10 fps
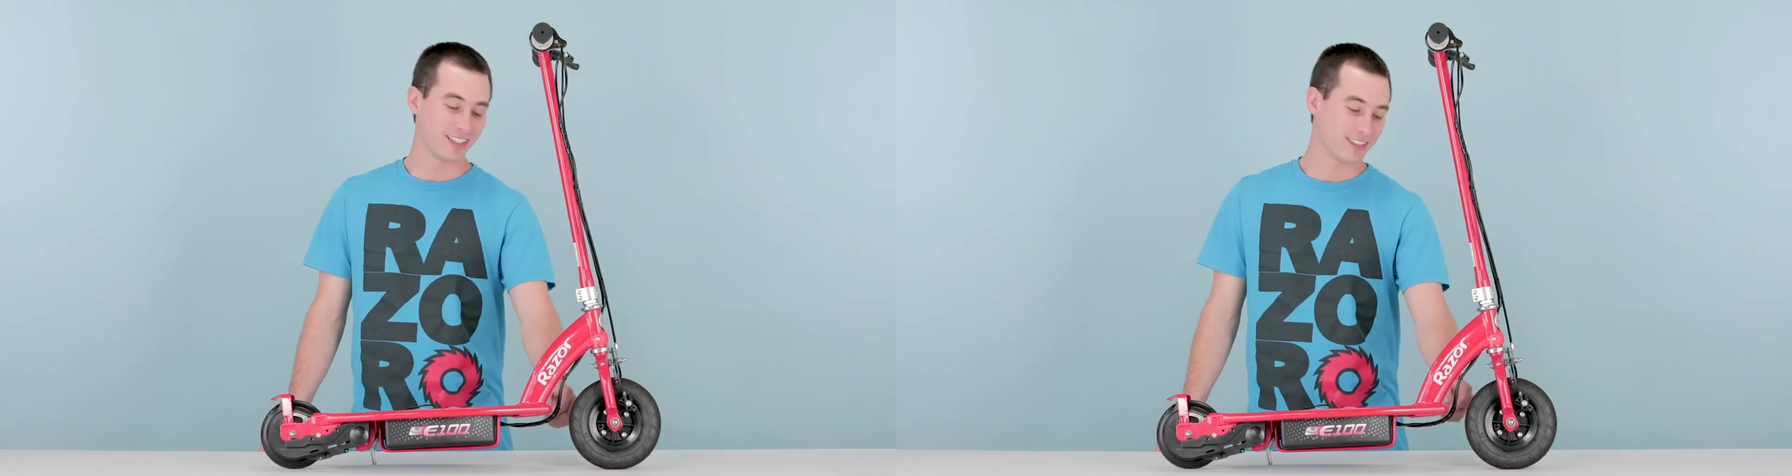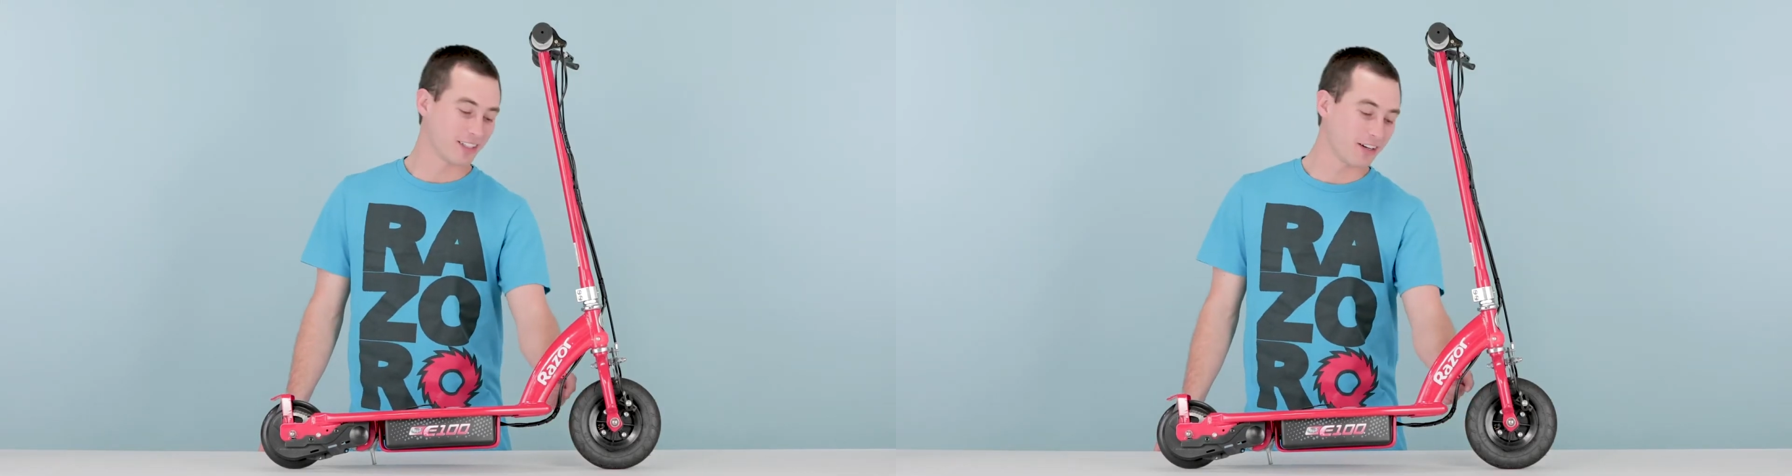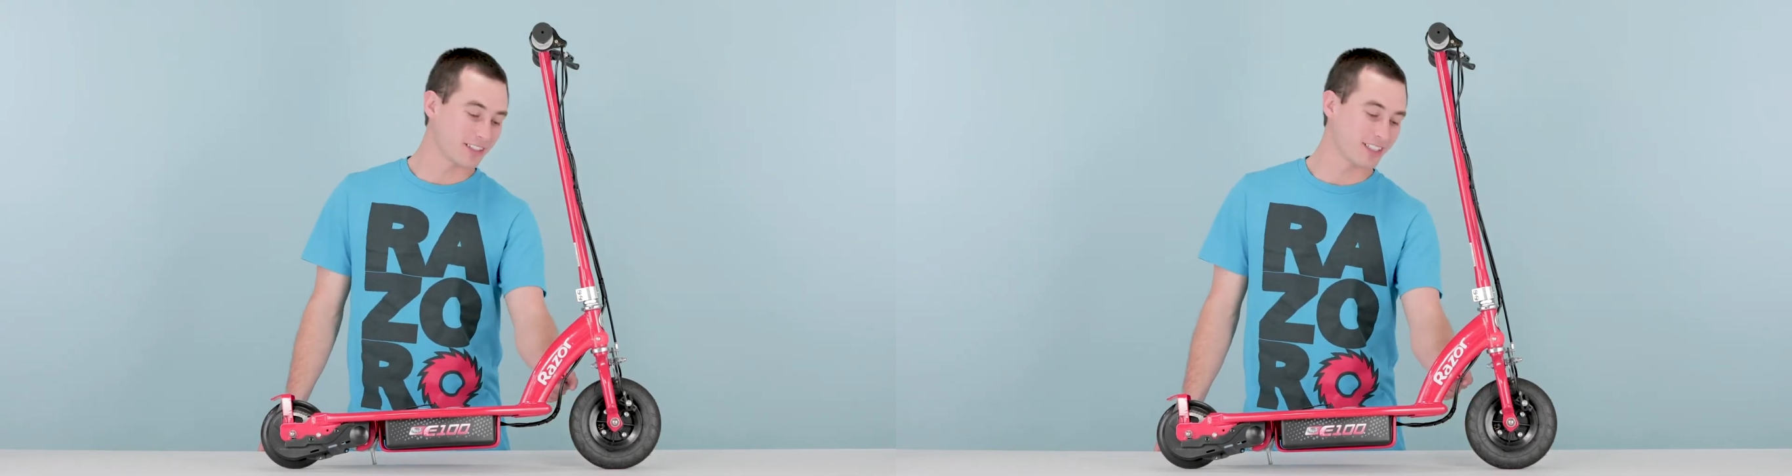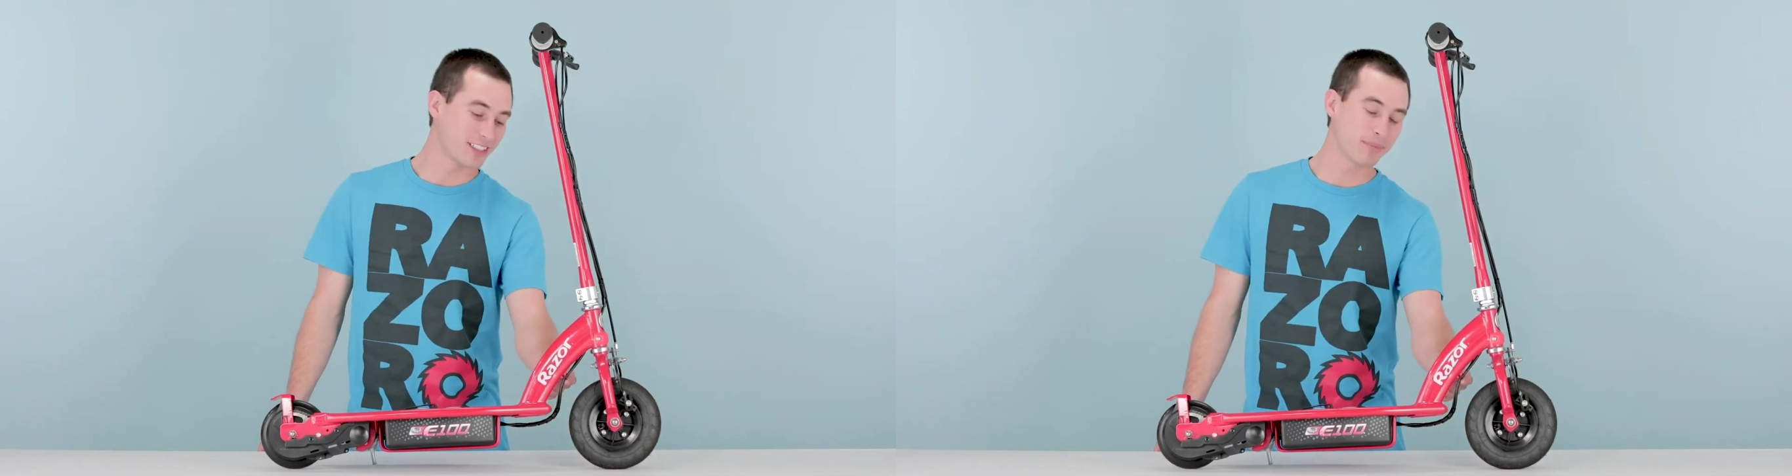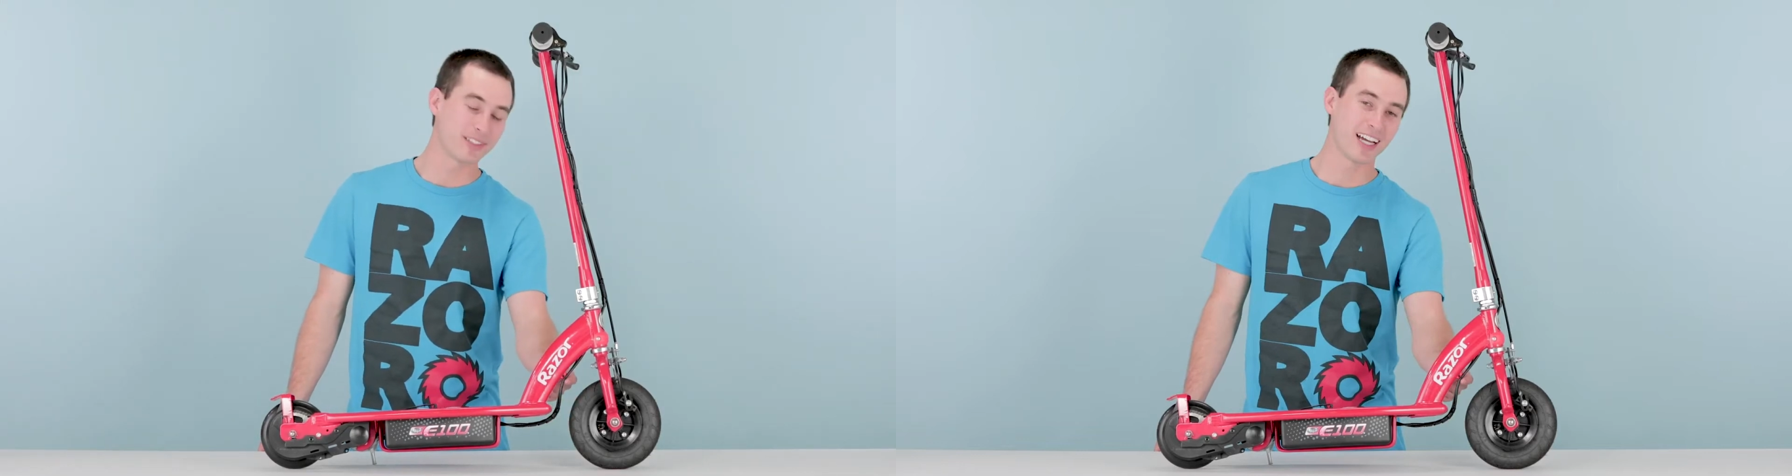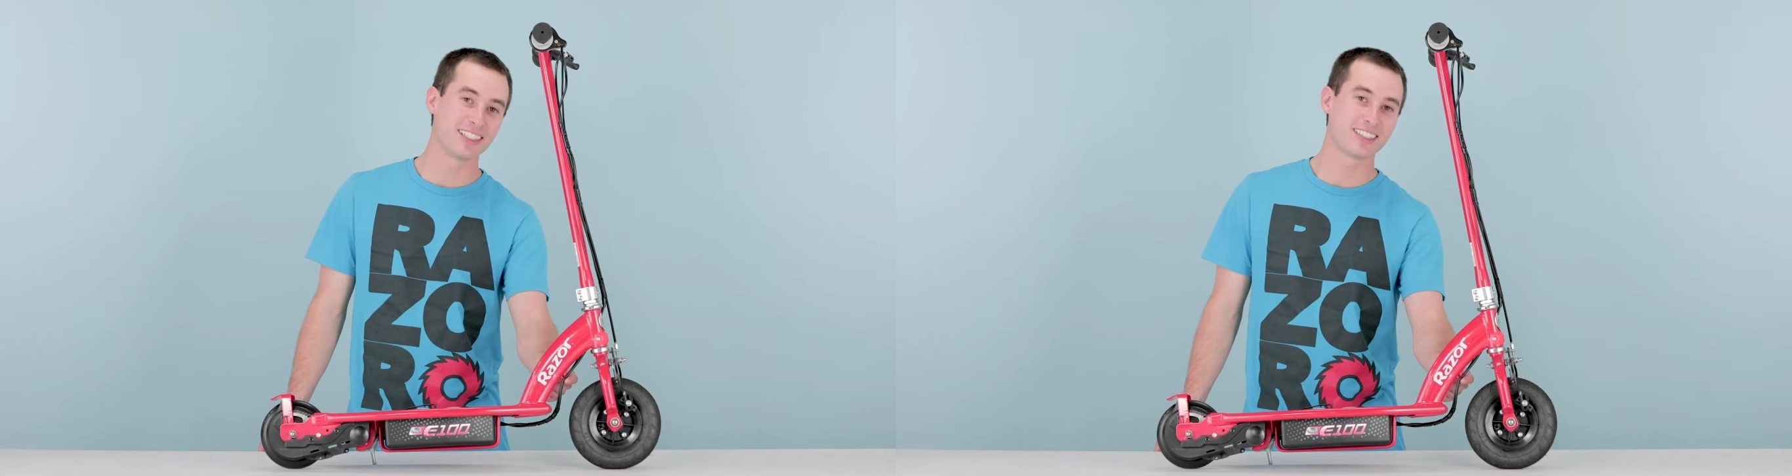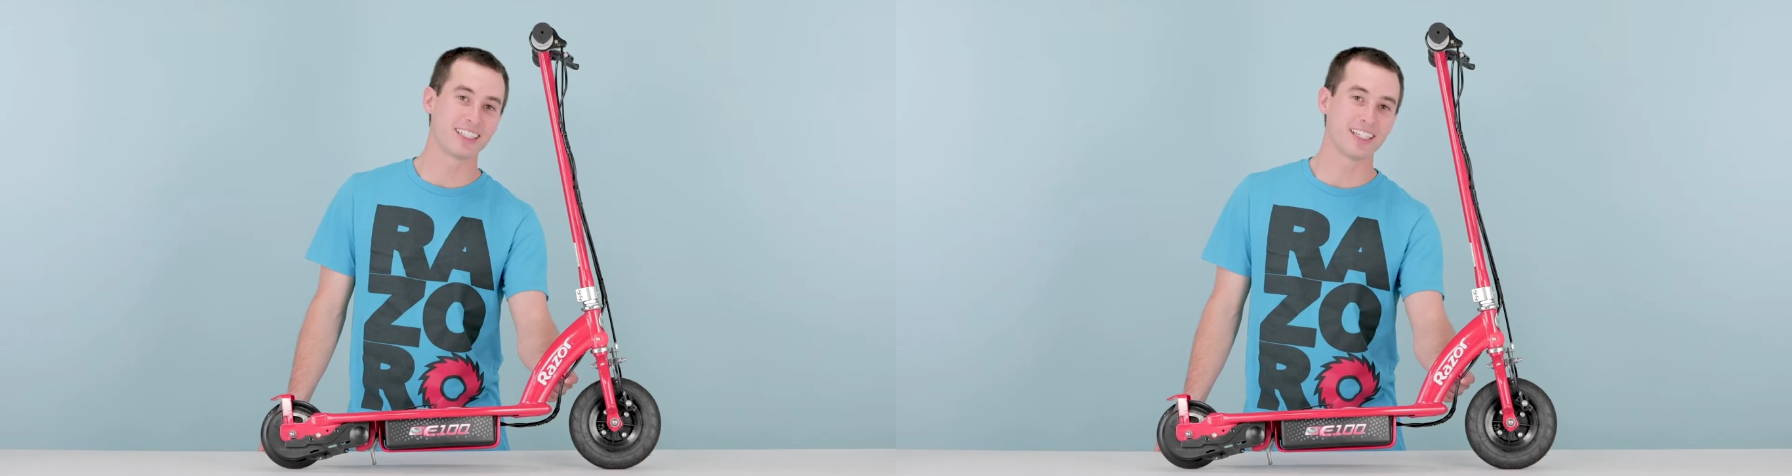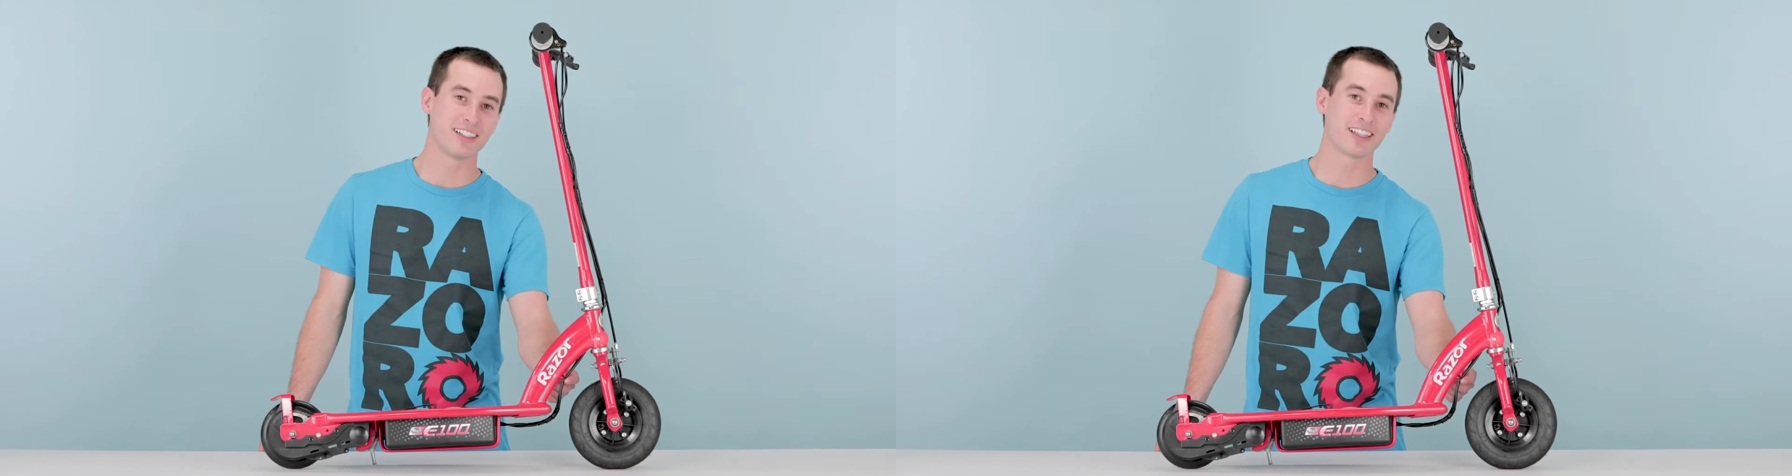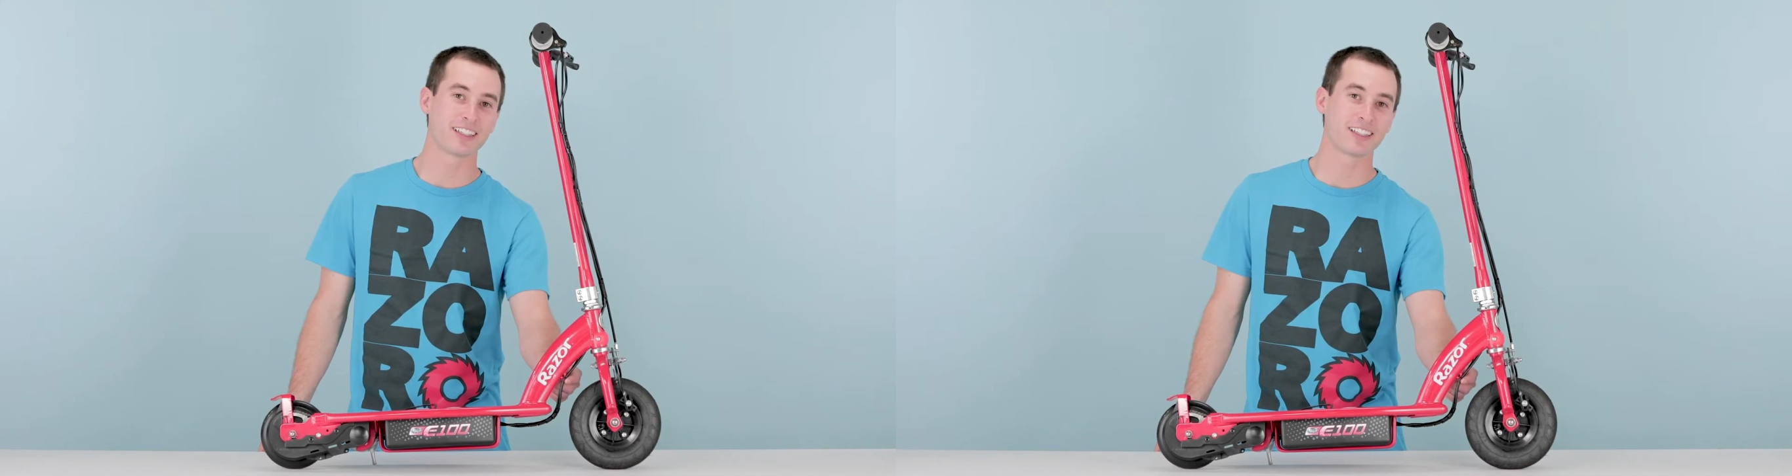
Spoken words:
you'll notice a zip tie securing